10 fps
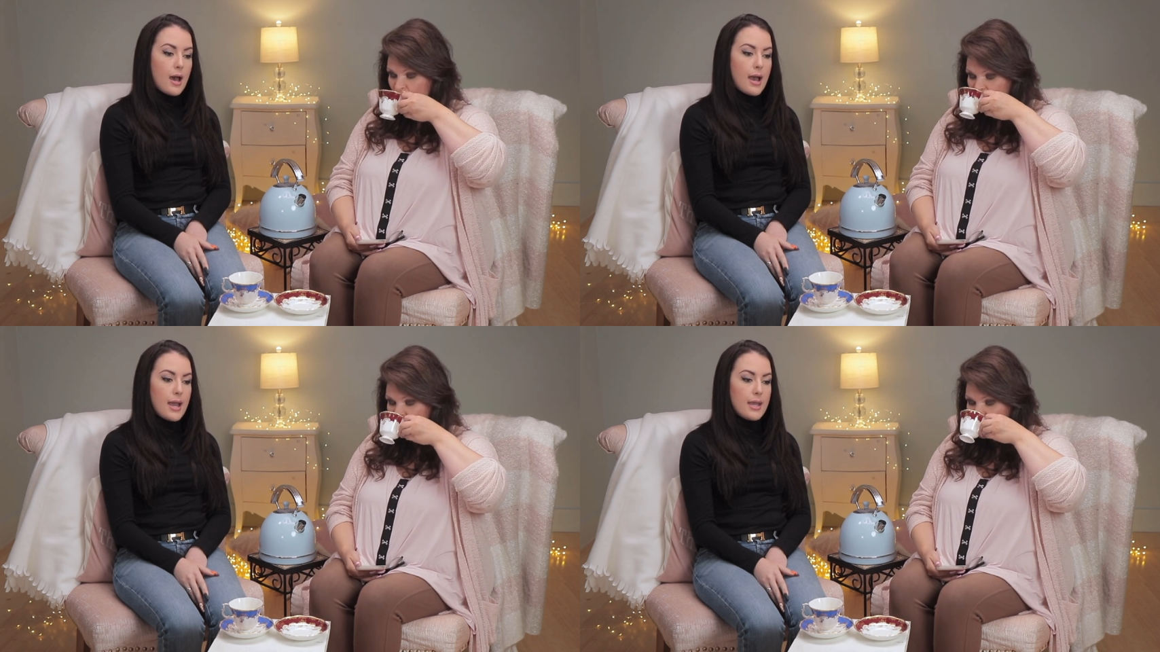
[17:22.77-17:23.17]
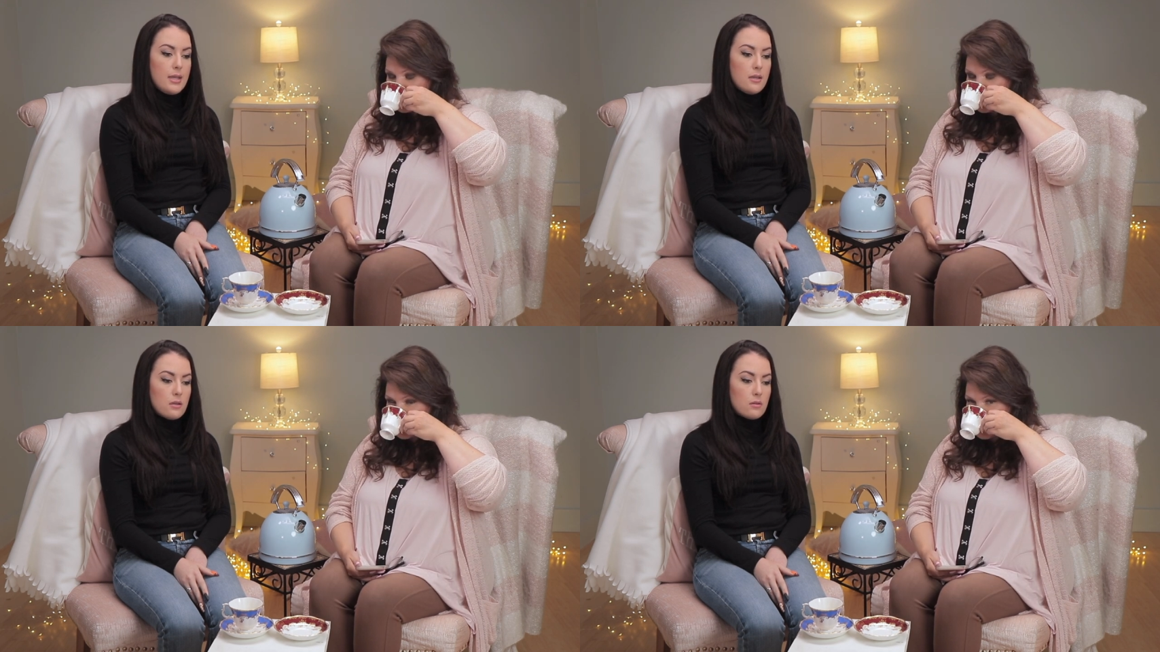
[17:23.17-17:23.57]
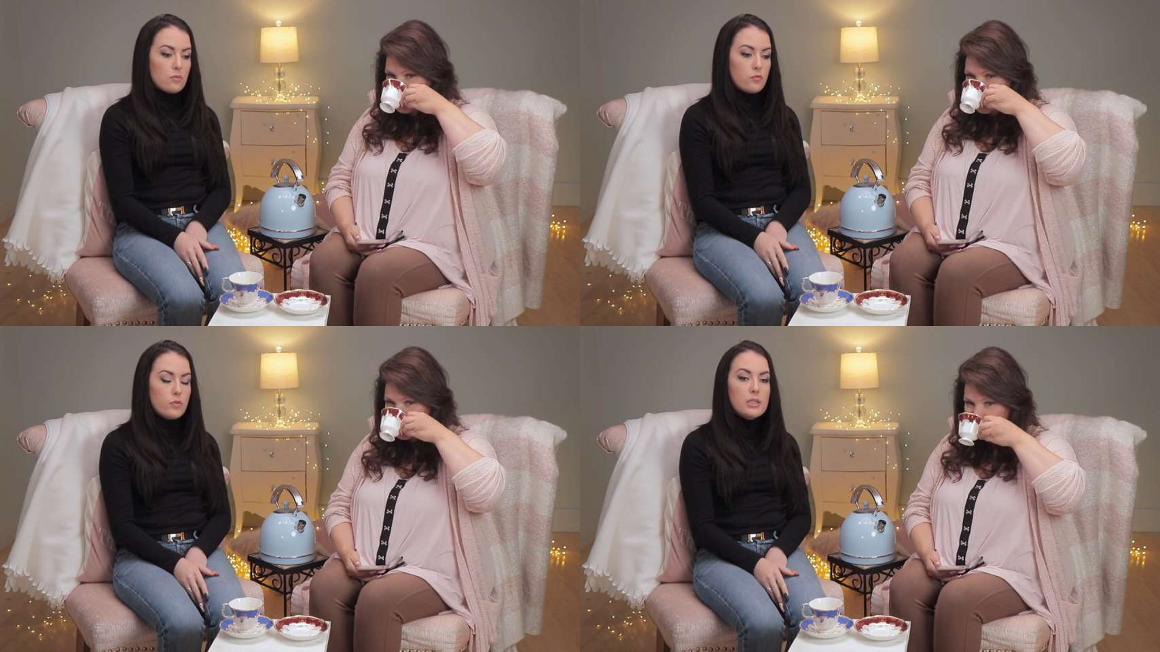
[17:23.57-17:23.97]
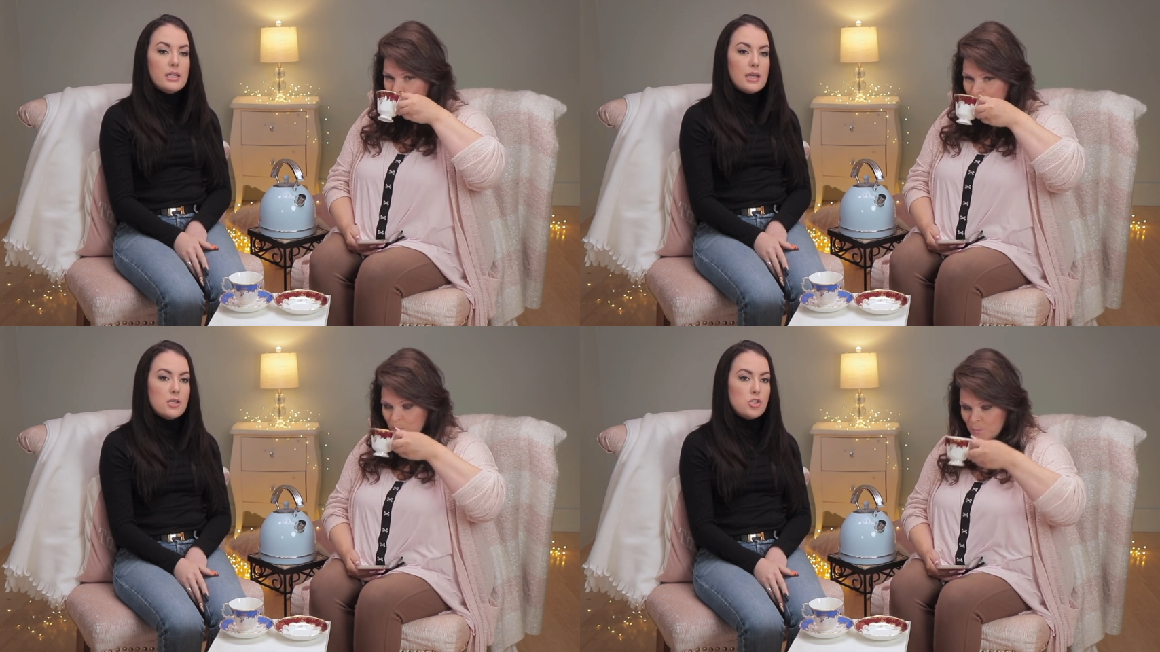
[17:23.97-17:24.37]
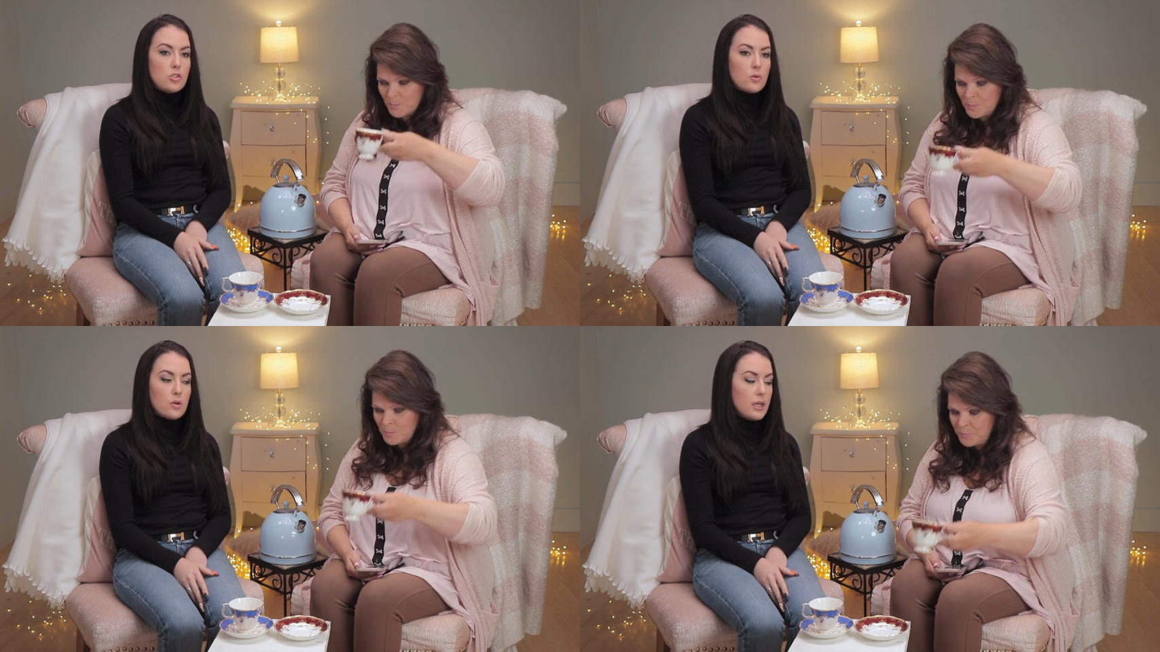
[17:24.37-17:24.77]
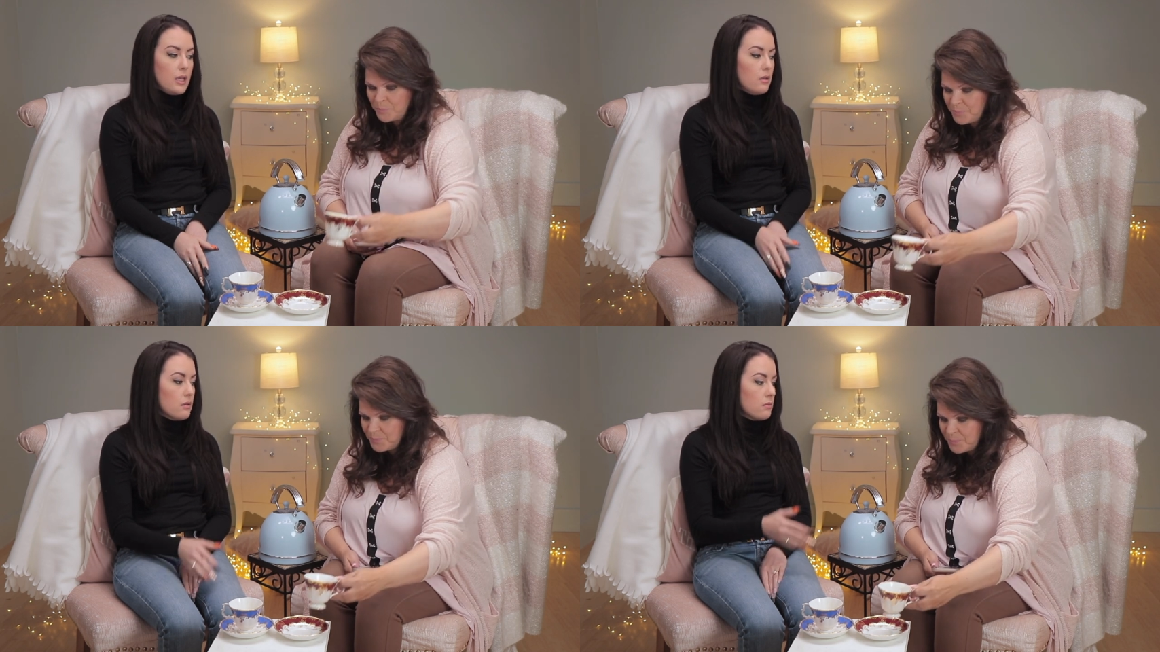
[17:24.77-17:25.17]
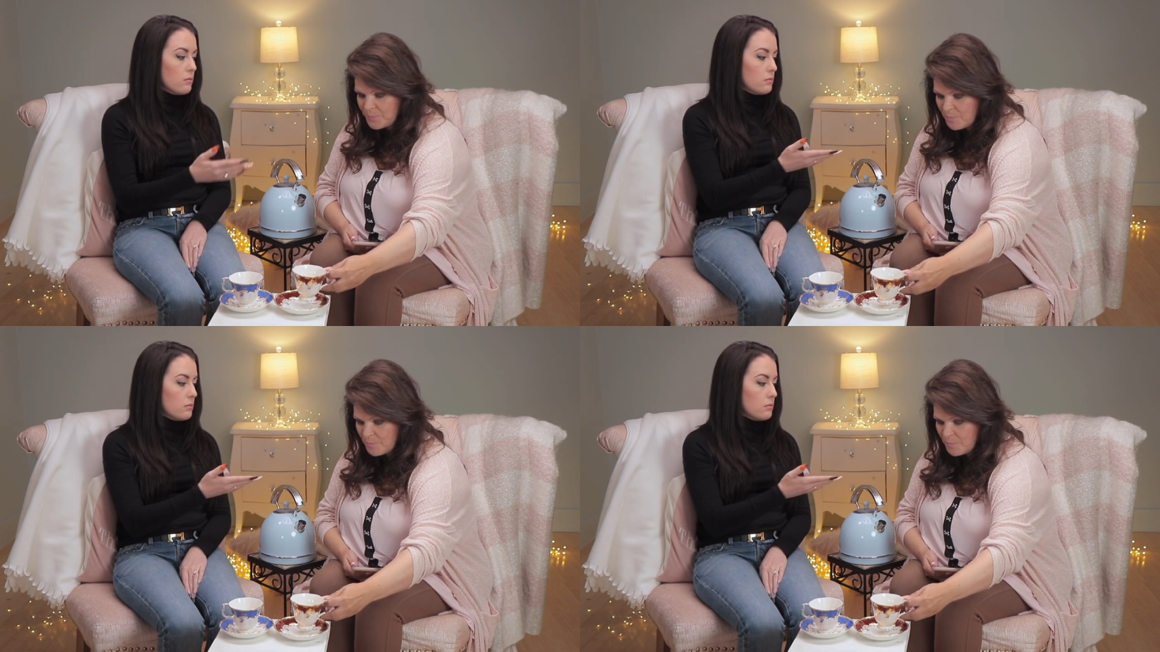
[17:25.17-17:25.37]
Speaker 1: I really enjoy